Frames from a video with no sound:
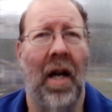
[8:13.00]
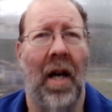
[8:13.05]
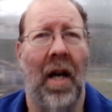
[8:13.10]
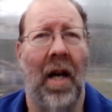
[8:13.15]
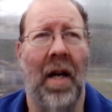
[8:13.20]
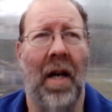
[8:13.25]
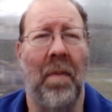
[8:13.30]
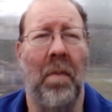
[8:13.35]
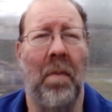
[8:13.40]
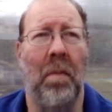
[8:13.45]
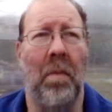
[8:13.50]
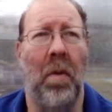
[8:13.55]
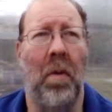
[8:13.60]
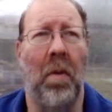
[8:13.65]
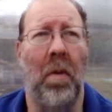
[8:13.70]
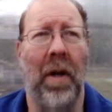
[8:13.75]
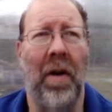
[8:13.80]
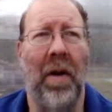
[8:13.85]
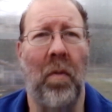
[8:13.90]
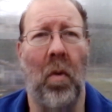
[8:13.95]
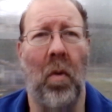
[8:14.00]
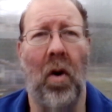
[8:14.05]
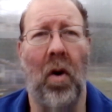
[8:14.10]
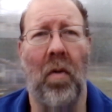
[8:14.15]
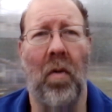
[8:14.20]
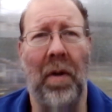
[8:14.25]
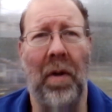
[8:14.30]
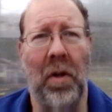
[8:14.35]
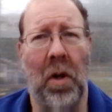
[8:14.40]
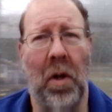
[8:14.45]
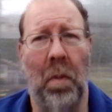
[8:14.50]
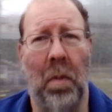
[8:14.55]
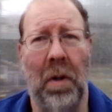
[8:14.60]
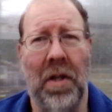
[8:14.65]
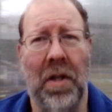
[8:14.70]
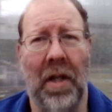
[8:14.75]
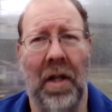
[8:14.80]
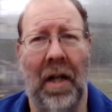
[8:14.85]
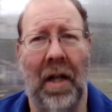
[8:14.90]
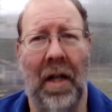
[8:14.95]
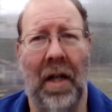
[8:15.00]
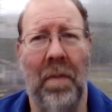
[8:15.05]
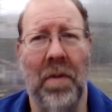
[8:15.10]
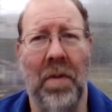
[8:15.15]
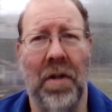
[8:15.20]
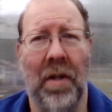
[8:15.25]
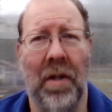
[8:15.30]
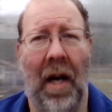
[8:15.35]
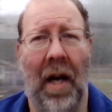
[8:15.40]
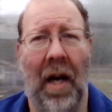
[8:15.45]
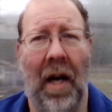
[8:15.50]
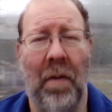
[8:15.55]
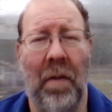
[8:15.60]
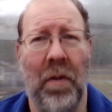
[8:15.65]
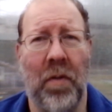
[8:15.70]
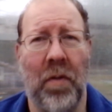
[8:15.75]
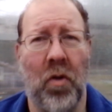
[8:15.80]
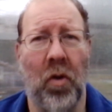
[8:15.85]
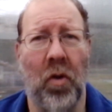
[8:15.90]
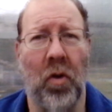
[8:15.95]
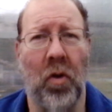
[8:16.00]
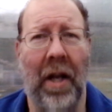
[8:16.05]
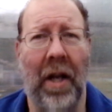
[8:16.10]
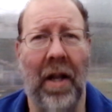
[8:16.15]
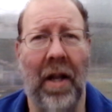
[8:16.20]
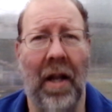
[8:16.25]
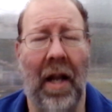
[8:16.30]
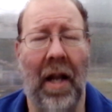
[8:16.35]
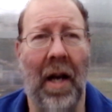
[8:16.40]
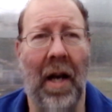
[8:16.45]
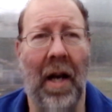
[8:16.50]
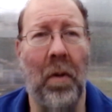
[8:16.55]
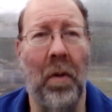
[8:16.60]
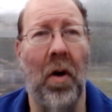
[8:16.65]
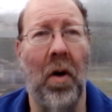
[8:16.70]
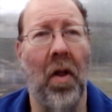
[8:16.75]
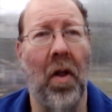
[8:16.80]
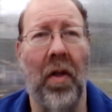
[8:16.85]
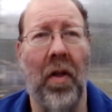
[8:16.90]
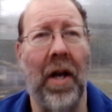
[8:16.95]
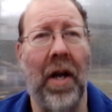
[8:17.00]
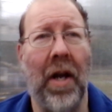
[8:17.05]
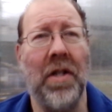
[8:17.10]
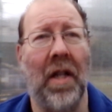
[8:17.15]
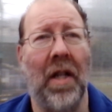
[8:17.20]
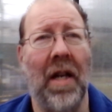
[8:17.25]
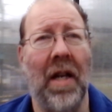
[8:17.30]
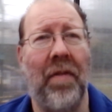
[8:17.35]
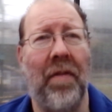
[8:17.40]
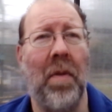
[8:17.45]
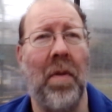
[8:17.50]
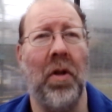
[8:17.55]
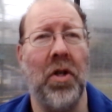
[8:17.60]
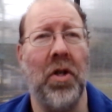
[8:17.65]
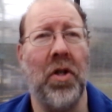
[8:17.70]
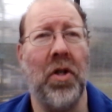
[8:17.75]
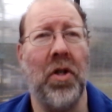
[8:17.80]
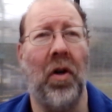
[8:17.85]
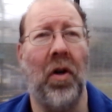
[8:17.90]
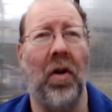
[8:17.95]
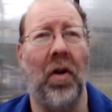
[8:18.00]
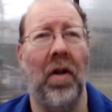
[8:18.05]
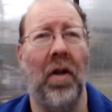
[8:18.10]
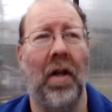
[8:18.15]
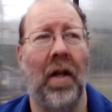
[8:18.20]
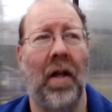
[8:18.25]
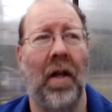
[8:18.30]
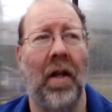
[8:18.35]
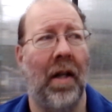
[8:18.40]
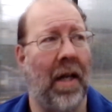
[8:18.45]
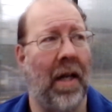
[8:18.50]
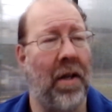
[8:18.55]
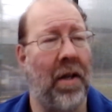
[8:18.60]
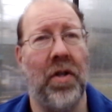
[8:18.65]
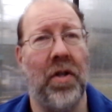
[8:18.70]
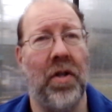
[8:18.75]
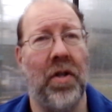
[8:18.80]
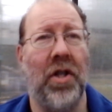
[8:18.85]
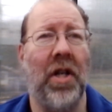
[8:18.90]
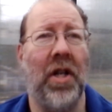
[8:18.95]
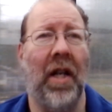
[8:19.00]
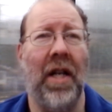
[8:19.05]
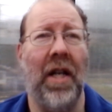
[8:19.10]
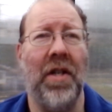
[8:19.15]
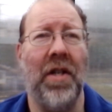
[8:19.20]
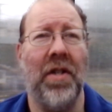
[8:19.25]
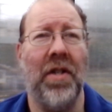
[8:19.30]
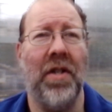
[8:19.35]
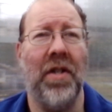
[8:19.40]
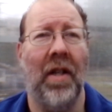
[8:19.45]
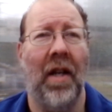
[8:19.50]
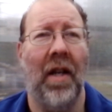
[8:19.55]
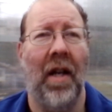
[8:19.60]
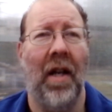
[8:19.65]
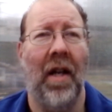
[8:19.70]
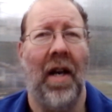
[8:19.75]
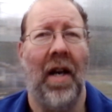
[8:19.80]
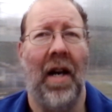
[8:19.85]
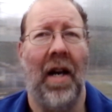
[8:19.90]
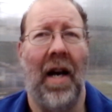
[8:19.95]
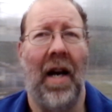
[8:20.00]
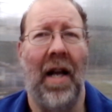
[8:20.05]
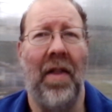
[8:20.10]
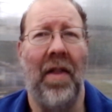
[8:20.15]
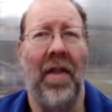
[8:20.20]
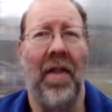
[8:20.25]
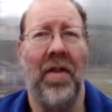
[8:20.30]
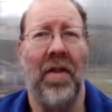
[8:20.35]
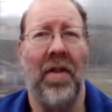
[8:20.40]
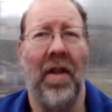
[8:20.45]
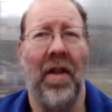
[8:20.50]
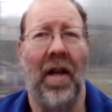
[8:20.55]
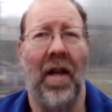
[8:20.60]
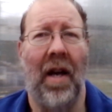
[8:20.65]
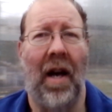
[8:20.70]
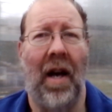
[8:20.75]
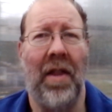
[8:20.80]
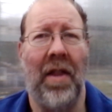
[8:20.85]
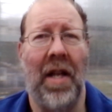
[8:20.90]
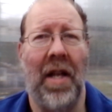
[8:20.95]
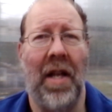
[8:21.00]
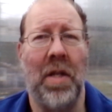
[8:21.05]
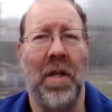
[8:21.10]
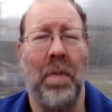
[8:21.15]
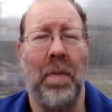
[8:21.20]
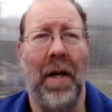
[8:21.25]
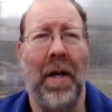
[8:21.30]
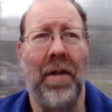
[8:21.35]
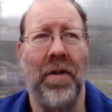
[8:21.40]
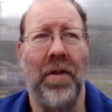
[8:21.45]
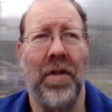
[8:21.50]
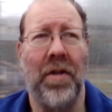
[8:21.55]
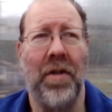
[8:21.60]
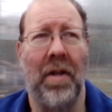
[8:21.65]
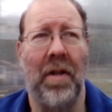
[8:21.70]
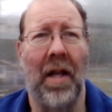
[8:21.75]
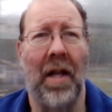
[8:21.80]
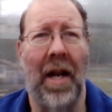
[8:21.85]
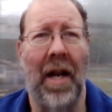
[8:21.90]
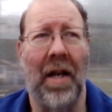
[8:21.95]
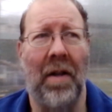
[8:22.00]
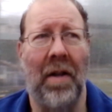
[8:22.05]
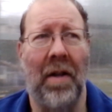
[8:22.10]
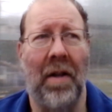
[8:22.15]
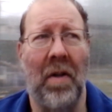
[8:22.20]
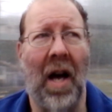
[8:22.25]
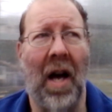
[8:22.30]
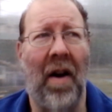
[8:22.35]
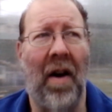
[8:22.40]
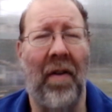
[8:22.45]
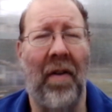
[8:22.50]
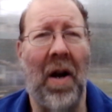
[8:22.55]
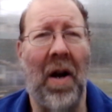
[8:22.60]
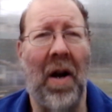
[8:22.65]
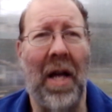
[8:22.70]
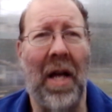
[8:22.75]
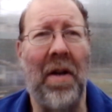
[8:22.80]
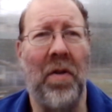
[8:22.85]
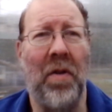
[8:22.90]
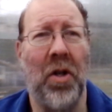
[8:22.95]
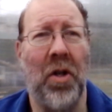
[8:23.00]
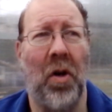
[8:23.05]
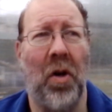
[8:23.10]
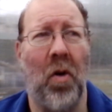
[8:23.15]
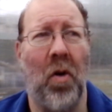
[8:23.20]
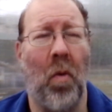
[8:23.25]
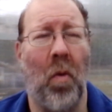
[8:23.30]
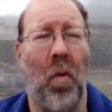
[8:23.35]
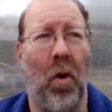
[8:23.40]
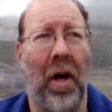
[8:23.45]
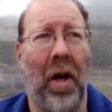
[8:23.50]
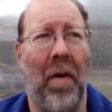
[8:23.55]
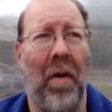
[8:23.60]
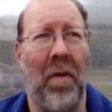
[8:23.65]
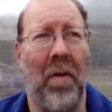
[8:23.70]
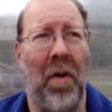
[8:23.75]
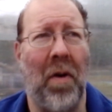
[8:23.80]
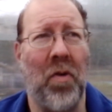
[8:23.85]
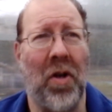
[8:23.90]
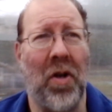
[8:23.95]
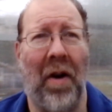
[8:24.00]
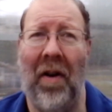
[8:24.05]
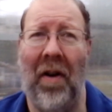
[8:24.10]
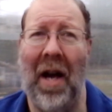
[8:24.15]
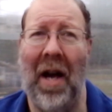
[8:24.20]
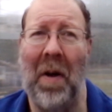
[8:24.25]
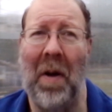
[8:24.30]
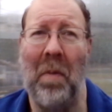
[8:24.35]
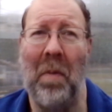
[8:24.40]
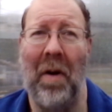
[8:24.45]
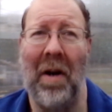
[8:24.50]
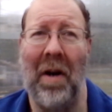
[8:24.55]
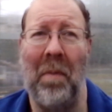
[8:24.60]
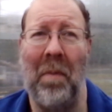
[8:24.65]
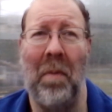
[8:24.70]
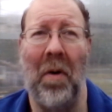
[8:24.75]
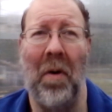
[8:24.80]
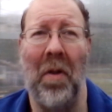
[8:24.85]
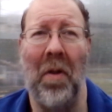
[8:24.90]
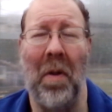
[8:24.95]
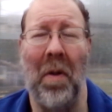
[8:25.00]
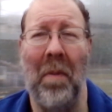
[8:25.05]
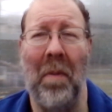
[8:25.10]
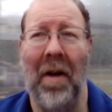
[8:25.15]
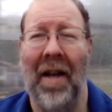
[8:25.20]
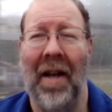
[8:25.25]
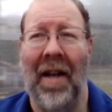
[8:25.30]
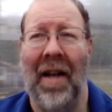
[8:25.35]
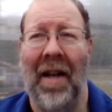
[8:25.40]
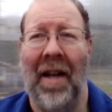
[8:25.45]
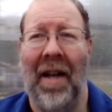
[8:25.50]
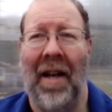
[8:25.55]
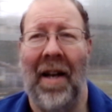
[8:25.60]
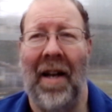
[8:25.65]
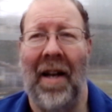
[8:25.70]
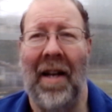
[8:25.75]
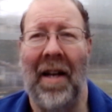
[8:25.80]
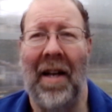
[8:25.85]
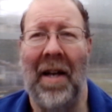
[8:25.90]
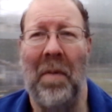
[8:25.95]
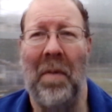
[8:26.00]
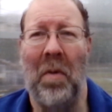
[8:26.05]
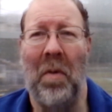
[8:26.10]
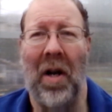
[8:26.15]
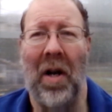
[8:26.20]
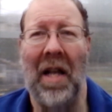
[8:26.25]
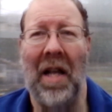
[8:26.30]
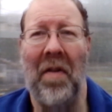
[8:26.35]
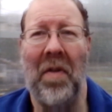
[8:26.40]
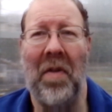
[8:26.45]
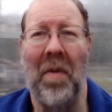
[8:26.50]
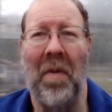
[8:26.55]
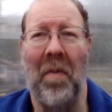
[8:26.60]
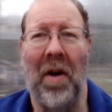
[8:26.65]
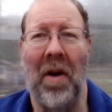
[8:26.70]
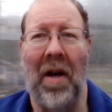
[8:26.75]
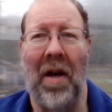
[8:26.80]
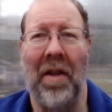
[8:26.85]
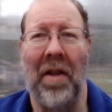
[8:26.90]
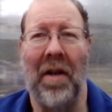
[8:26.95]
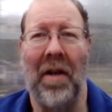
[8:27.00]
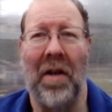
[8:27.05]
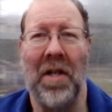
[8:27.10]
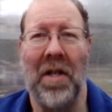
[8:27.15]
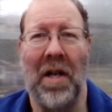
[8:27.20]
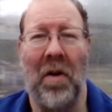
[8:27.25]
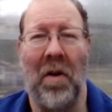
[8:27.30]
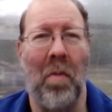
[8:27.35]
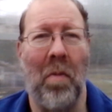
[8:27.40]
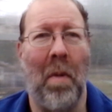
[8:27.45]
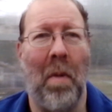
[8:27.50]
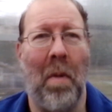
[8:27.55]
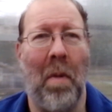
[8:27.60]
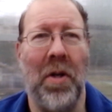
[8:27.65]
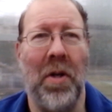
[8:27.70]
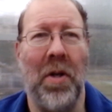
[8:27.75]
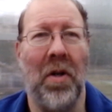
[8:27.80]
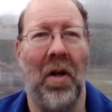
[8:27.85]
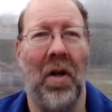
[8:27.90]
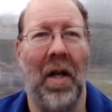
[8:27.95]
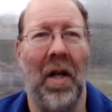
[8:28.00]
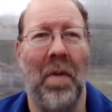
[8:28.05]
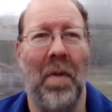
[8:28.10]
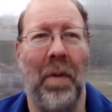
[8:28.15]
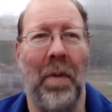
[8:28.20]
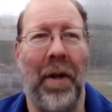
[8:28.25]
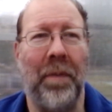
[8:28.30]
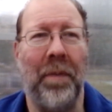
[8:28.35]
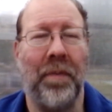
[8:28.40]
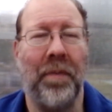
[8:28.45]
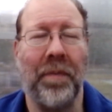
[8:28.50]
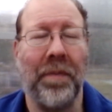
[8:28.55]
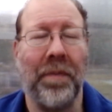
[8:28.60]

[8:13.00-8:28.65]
but when you'd walk around a couple of times, I was struggling, and I bought things and left them on the stall, like the chilies, and I then spent half an hour at the end of the show walking around trying to find where I'd put them, where I'd left them rather, because I couldn't remember which stall it had been.